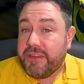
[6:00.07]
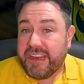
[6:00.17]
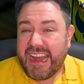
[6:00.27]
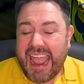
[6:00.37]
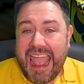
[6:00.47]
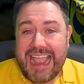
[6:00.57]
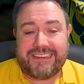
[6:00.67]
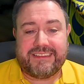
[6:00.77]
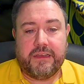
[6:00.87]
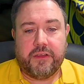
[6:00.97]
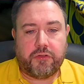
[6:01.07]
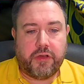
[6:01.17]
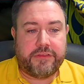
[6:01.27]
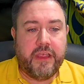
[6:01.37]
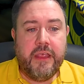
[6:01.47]
in an excellent
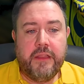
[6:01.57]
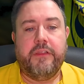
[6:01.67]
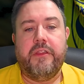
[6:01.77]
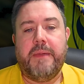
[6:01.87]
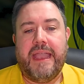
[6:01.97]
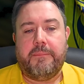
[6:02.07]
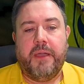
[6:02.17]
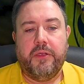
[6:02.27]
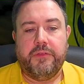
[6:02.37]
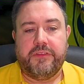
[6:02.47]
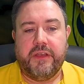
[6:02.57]
cross to the back post.